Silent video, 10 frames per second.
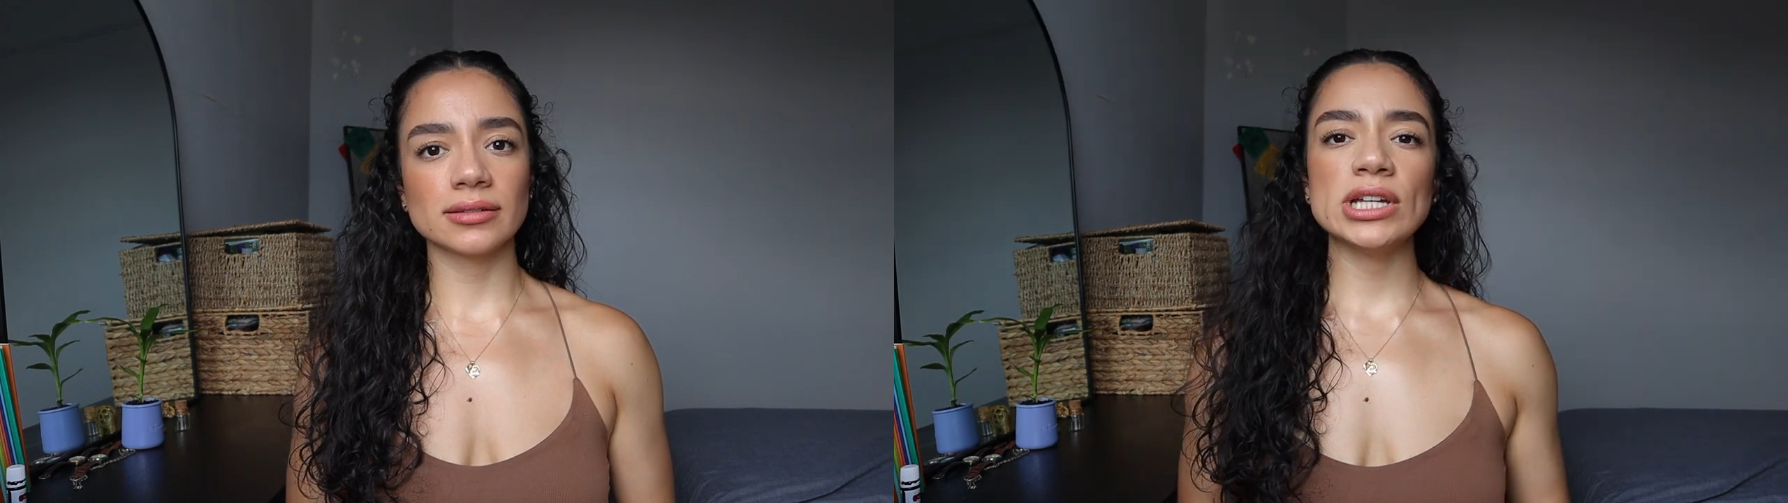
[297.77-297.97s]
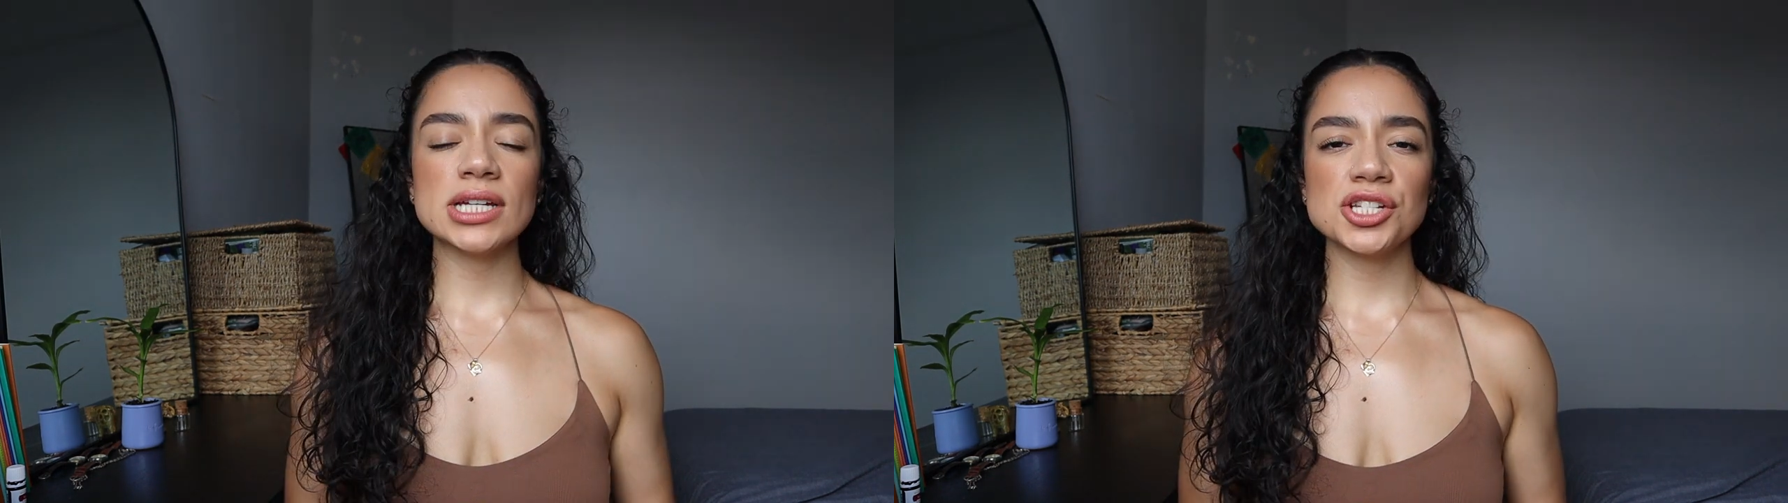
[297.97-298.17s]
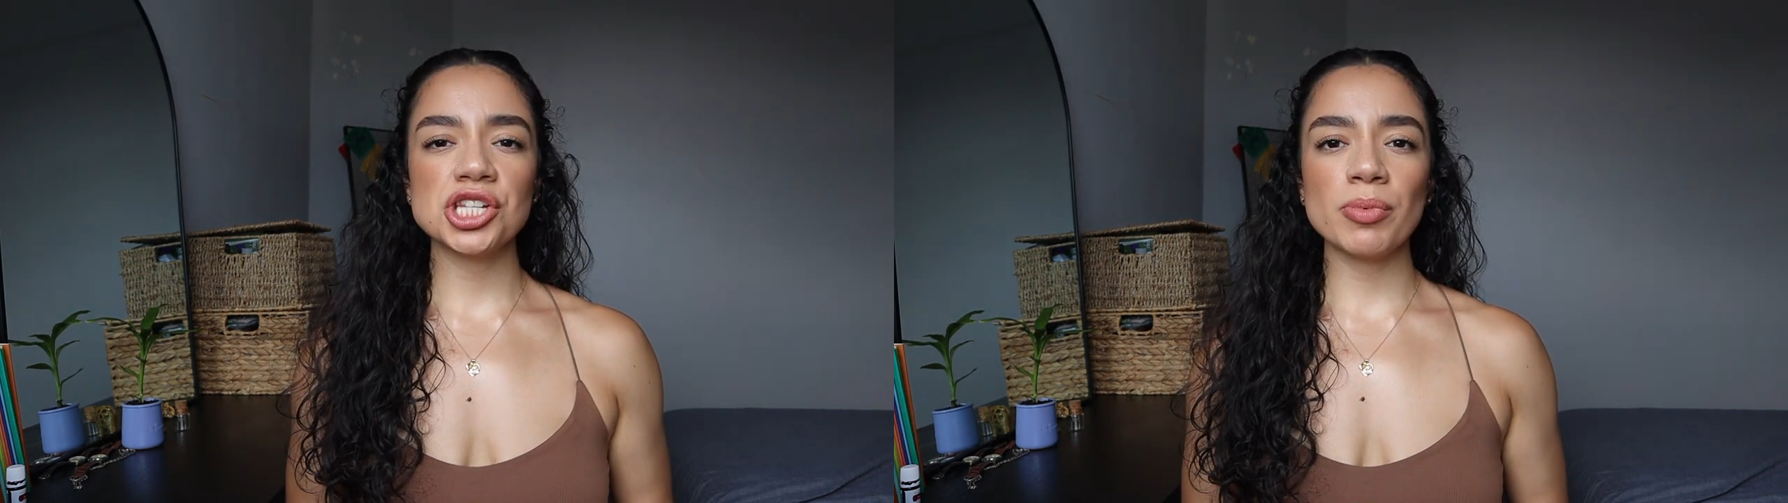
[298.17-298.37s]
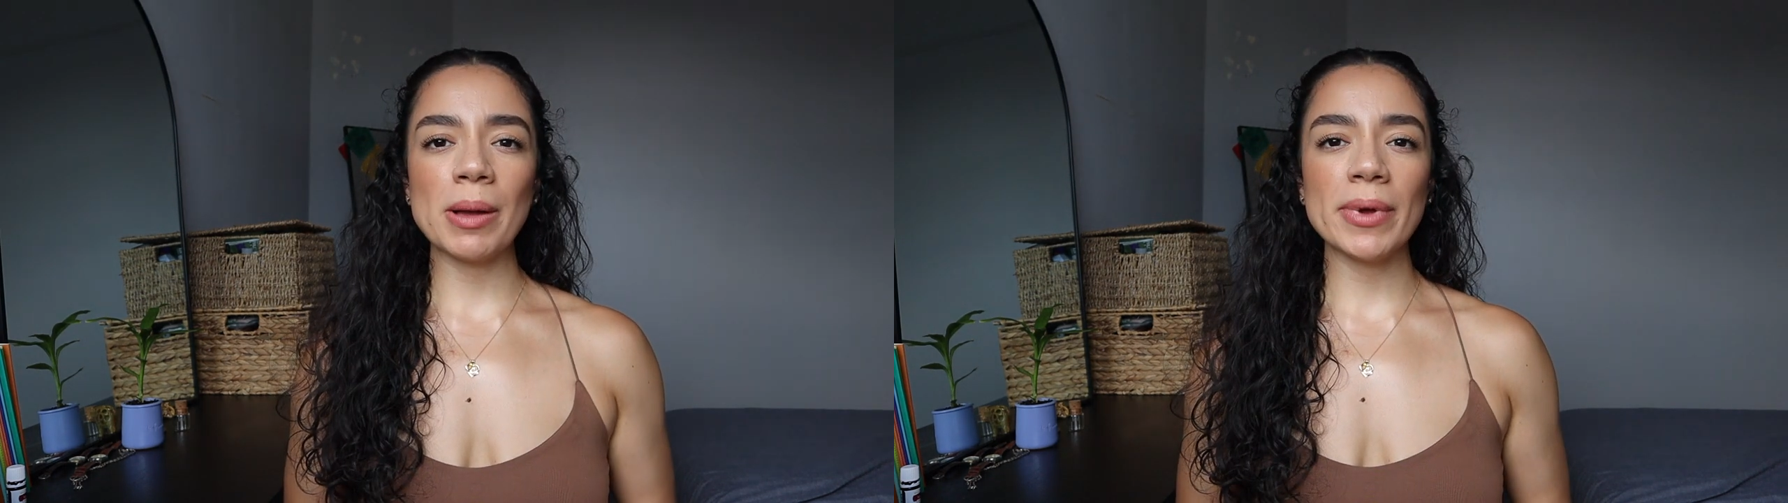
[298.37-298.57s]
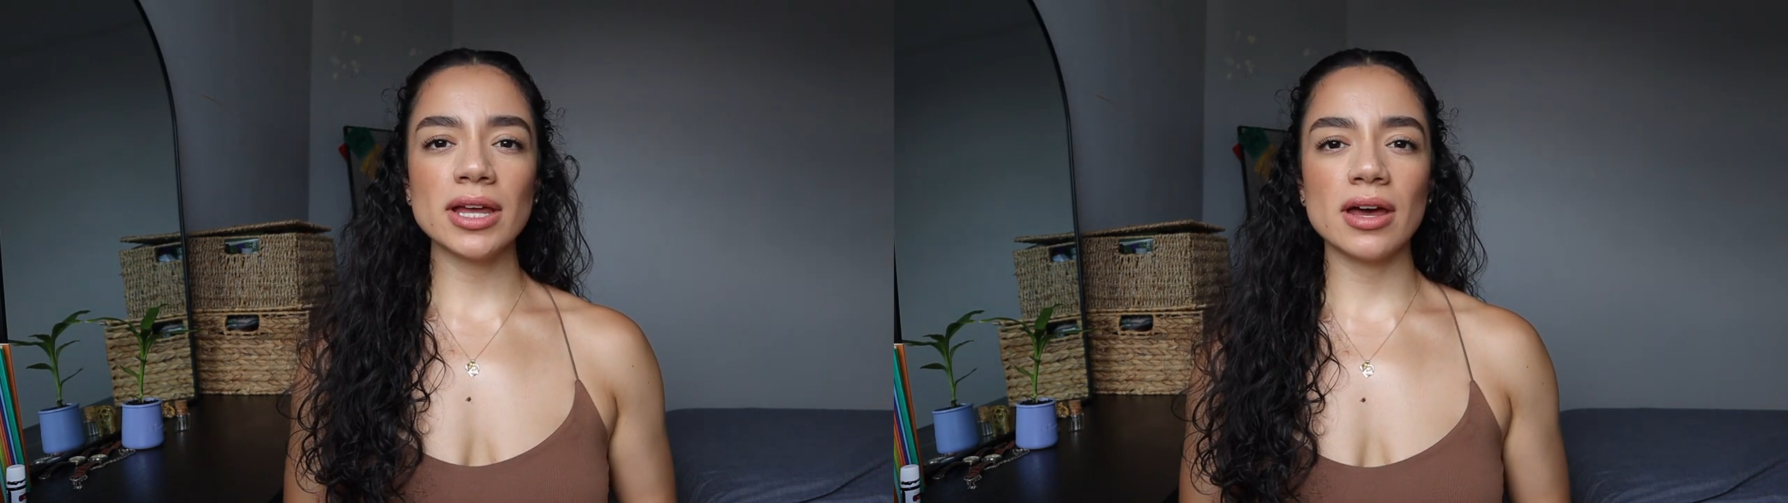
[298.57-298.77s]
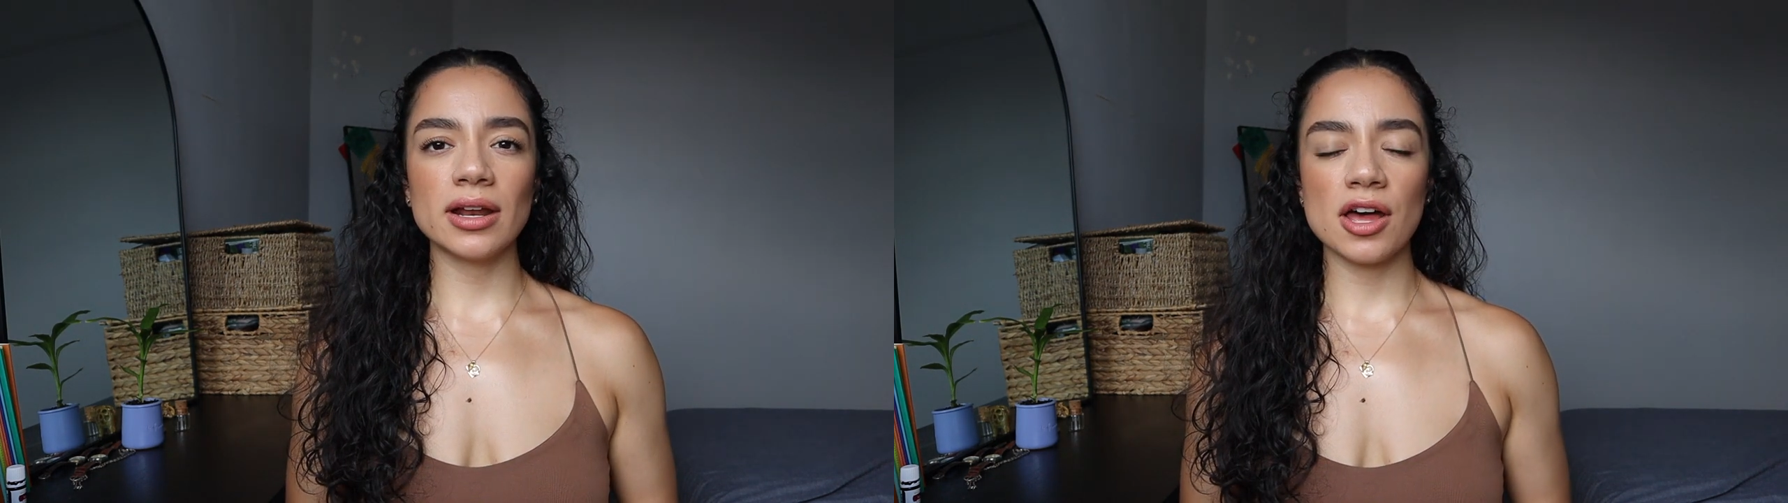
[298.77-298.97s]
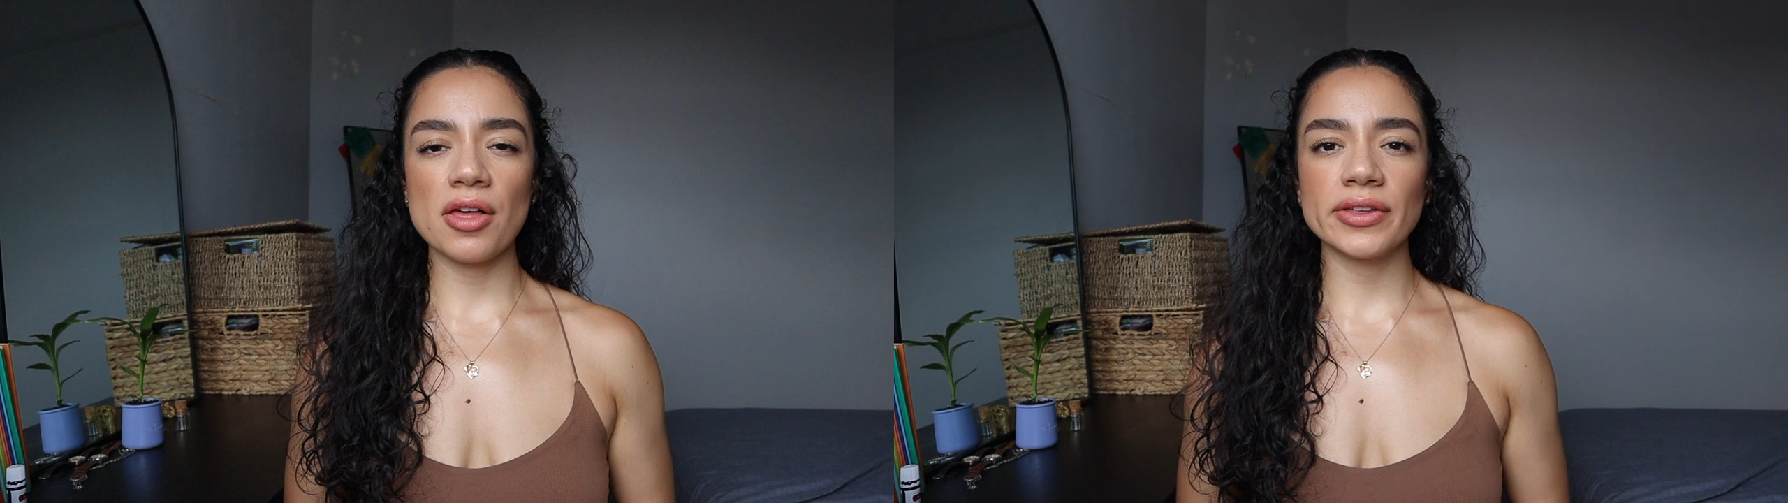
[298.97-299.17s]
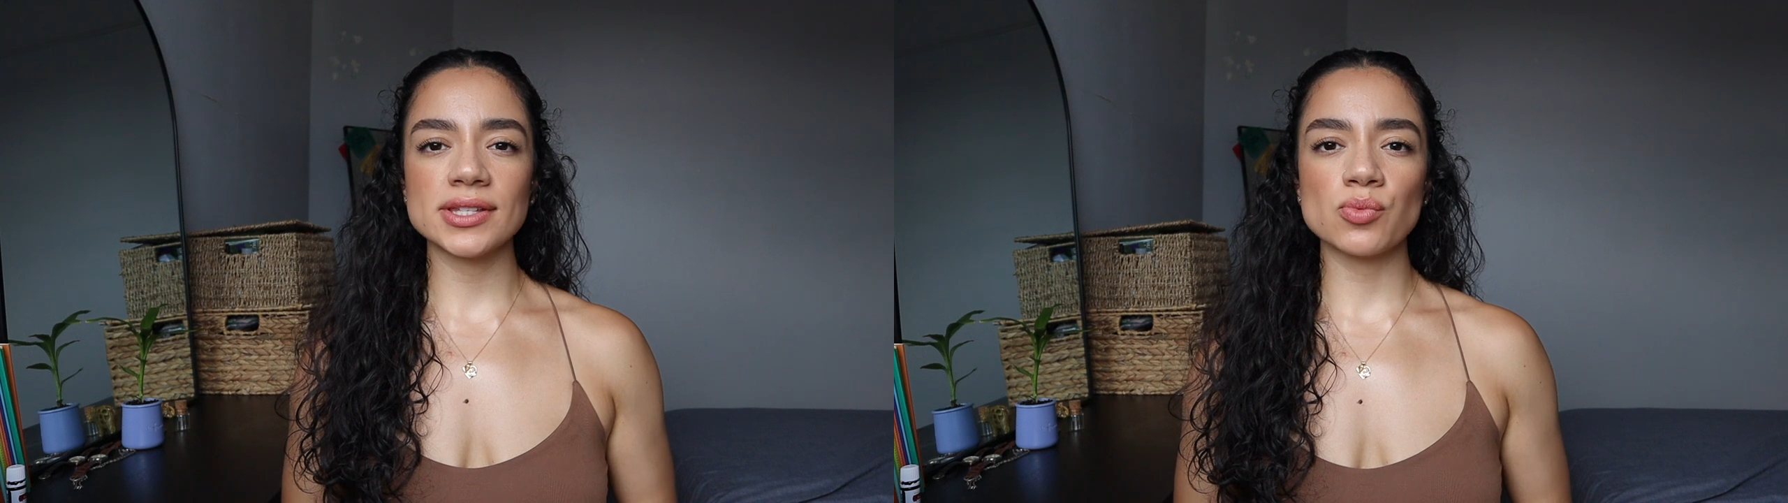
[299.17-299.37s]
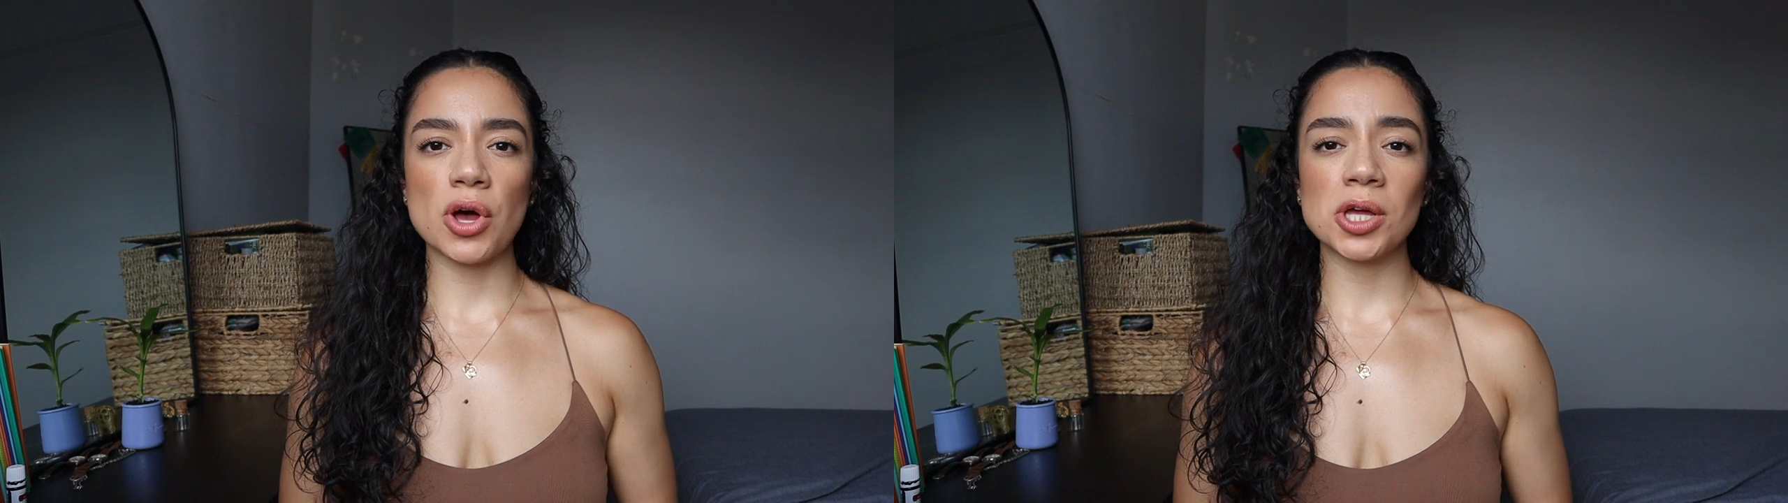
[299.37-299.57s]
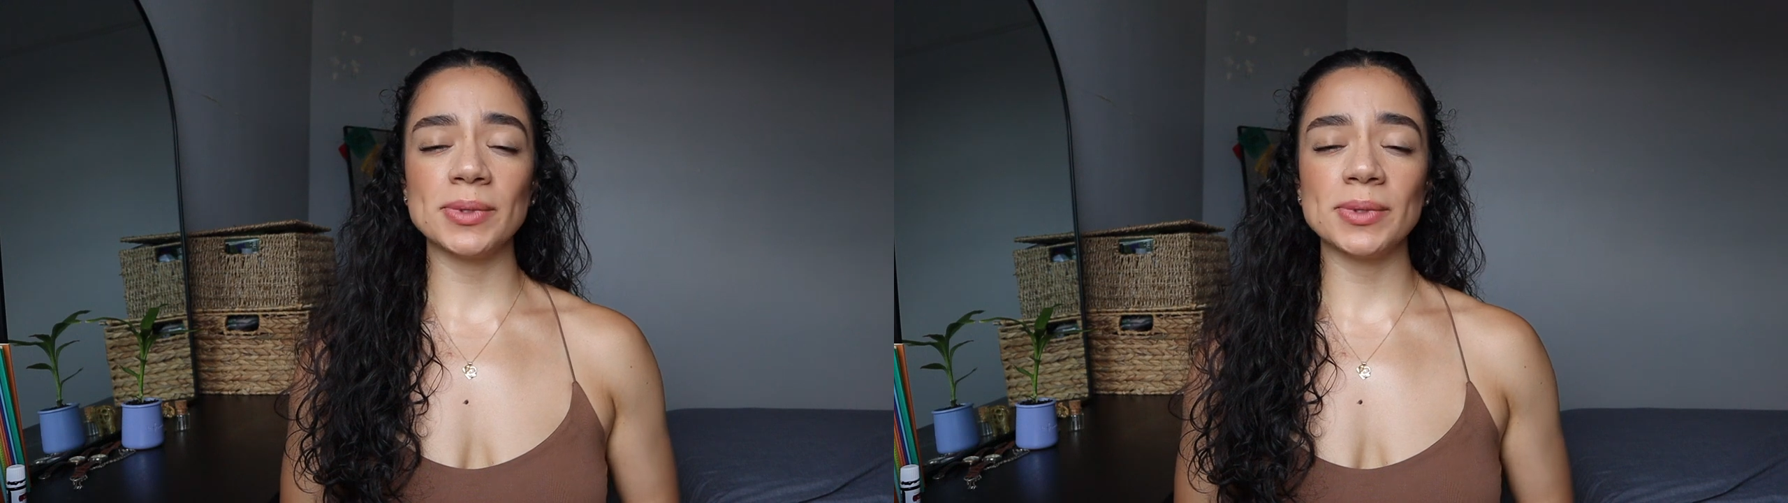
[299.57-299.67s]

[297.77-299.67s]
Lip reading: We touched upon my gut health as well,